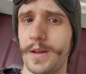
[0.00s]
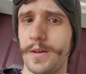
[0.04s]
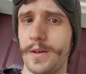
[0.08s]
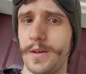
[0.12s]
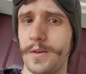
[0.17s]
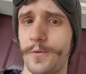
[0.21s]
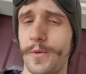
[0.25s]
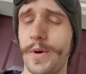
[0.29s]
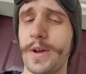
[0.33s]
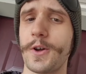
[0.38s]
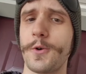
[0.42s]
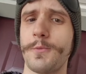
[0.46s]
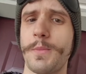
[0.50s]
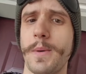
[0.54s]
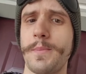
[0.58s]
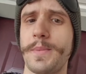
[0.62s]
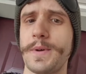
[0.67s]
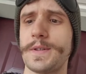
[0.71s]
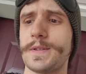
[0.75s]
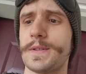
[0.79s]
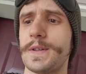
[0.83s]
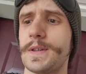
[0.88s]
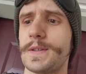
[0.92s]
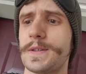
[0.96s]
Franco Pepe
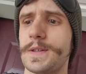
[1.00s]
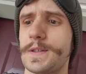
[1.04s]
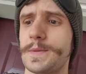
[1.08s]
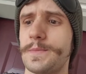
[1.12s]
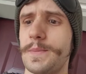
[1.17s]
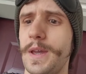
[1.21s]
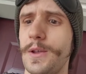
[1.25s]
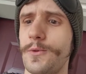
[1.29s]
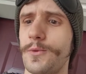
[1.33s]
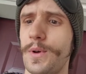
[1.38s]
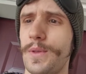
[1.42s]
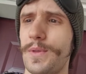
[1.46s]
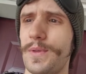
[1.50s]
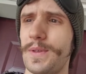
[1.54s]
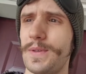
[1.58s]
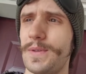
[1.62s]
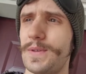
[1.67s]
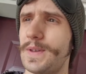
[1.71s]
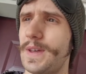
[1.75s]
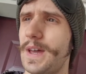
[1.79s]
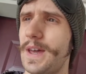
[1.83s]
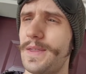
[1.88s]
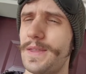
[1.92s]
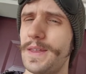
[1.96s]
says is made with,
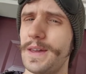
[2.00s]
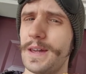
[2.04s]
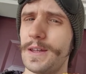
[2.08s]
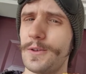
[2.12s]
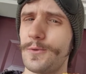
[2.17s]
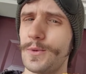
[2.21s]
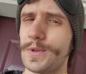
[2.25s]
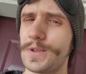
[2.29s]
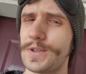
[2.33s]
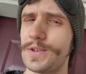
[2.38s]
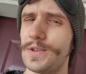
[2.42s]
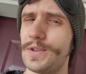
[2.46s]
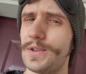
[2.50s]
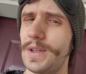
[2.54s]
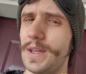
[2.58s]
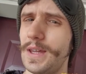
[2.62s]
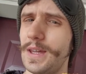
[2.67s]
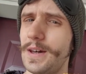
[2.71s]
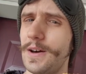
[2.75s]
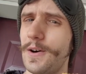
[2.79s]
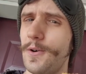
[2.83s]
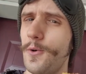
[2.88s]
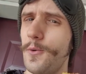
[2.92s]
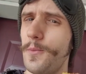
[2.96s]
I think it was
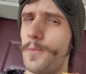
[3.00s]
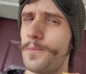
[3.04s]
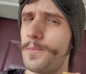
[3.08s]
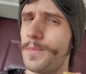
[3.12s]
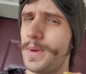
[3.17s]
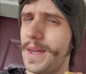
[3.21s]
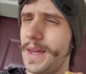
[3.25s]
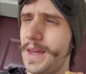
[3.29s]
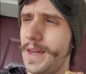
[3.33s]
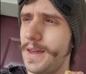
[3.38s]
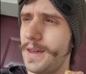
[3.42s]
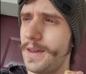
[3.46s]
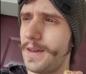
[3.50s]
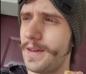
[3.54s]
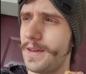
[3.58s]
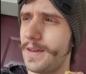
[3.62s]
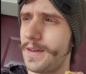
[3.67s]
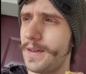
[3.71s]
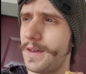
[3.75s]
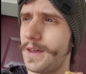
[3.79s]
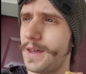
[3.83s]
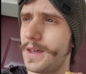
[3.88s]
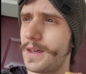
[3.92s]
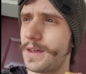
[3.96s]
DOP,
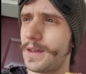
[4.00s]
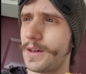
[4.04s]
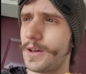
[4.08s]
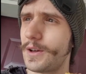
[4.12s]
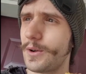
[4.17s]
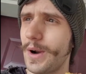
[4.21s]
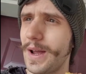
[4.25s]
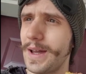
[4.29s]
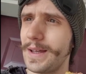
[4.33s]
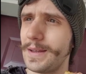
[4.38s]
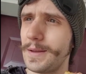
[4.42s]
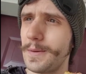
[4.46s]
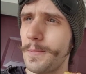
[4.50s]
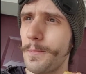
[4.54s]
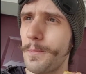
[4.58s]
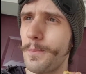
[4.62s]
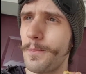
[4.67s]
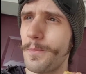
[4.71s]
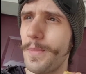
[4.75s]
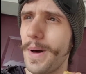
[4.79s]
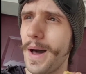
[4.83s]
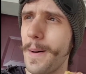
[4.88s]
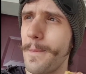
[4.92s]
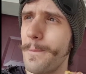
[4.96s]
Grand
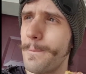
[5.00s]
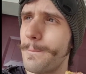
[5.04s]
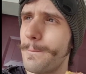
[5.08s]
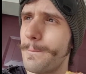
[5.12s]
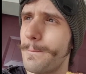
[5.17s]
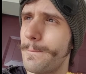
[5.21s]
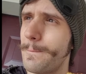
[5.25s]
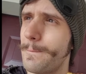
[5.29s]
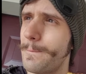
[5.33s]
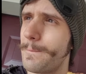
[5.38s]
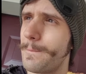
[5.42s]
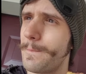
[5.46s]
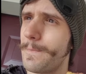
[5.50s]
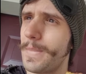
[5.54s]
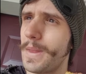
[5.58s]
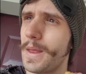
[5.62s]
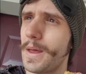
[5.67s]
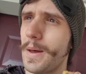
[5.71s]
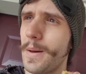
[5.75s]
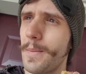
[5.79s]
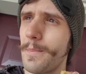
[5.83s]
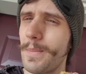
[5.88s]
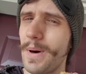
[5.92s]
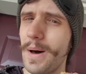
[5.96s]

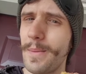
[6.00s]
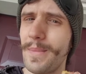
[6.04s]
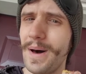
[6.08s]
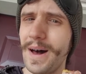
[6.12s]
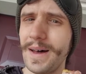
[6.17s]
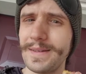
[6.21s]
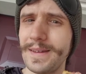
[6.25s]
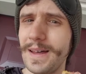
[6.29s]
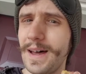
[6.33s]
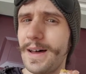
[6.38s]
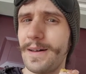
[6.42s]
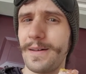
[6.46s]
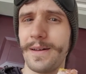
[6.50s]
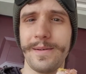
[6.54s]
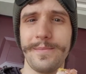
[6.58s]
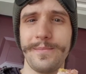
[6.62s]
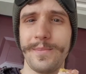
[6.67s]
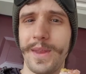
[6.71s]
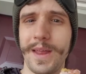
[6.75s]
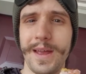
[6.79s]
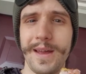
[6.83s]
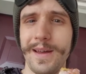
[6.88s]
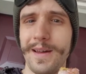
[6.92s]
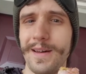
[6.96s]
Pamada.
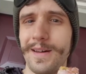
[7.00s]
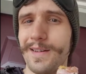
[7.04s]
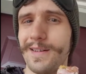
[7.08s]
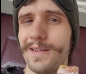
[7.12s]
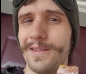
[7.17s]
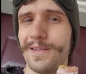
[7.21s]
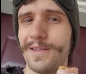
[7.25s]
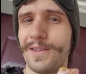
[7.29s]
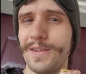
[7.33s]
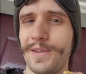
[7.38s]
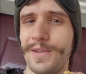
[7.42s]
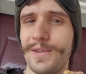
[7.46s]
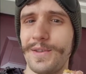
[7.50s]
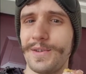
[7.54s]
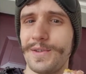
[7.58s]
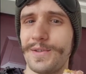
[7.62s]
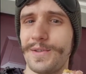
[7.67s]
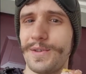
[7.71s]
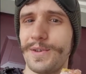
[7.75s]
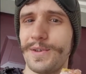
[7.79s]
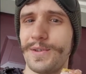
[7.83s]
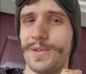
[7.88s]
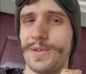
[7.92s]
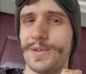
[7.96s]

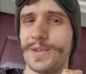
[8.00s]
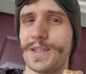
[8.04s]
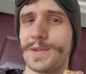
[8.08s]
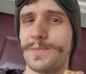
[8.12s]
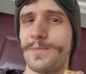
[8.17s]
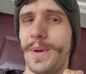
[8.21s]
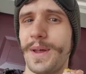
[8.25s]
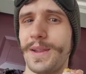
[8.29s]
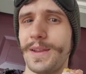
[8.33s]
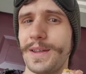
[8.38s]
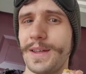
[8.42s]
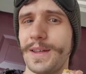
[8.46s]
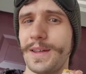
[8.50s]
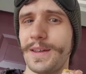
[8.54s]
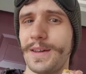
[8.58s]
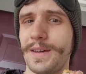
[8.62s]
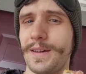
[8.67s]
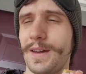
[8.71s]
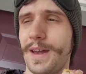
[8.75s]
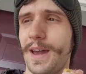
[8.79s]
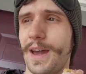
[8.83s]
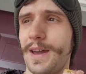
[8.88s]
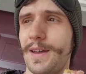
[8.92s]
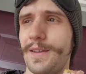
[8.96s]
The spelling
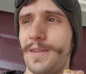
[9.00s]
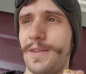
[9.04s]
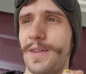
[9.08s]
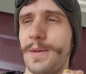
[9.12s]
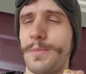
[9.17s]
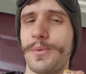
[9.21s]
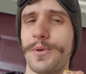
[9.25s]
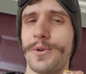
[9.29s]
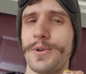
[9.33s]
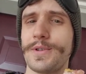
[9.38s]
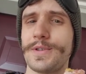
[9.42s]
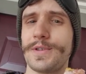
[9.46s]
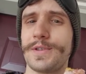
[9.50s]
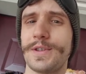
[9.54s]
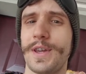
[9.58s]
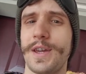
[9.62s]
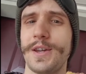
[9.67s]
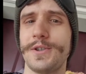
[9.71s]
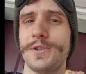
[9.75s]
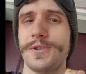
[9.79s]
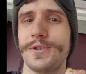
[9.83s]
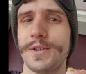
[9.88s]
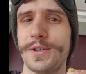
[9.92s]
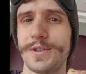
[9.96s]
and the
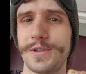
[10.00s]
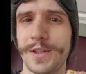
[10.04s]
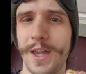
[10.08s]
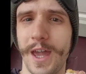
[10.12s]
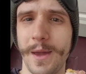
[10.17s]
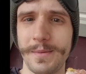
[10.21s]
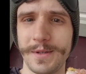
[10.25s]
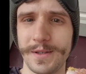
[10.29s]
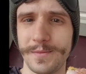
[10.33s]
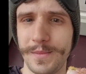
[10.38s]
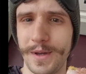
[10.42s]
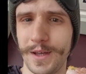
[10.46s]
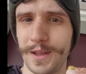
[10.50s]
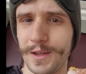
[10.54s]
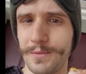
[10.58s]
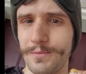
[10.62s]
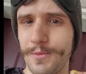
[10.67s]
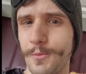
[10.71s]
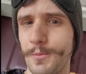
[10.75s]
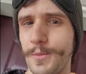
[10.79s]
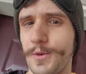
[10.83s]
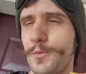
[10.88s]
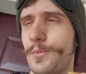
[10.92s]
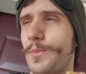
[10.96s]
pronunciation escapes me at the
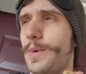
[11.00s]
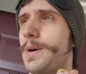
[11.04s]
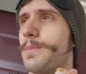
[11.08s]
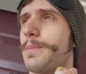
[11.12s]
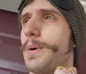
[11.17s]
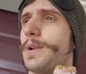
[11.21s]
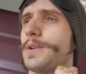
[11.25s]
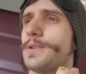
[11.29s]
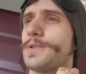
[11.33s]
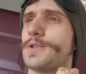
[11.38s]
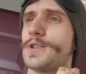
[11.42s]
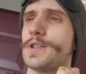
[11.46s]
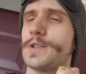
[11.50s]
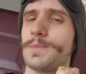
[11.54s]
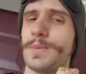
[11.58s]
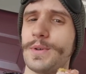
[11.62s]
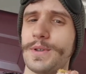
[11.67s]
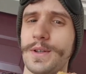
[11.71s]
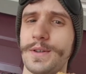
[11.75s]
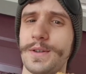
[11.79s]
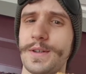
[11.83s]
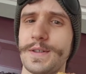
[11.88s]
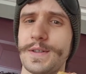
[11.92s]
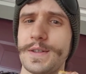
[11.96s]
moment, my apologies, but
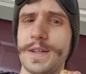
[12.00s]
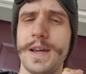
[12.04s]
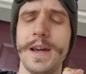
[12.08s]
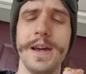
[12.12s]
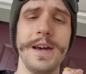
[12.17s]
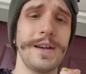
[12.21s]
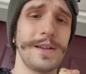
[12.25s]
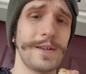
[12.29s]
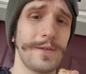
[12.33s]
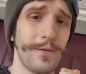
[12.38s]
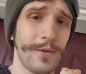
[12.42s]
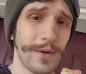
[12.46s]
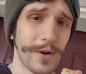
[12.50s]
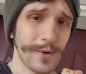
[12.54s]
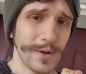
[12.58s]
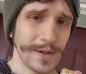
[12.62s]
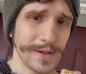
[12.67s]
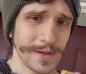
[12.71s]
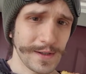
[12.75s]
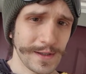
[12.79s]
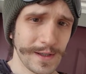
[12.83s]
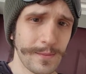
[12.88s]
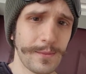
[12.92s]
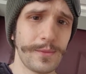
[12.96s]
it is very
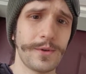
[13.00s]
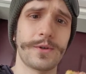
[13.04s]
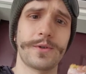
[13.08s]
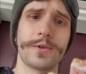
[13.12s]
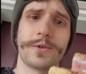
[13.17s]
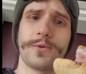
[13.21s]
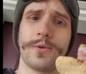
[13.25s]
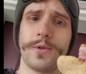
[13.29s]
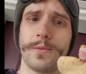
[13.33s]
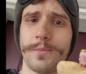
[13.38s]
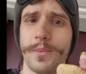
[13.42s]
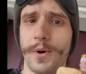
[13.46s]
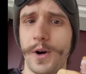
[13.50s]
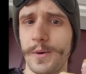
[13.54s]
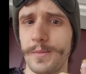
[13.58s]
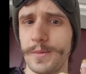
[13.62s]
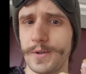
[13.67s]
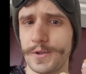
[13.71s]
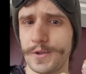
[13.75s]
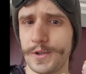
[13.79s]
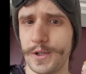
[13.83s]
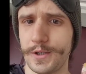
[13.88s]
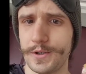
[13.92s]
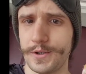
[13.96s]
similar to a
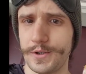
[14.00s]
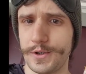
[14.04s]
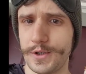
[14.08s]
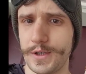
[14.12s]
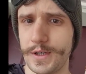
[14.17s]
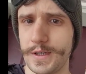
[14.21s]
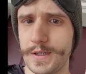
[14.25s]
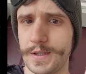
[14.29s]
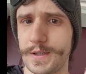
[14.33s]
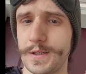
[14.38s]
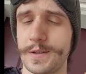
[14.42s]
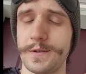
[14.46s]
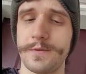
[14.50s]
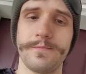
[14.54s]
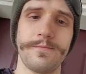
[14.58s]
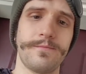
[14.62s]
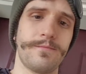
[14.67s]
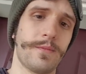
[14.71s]
Parmesan cheese.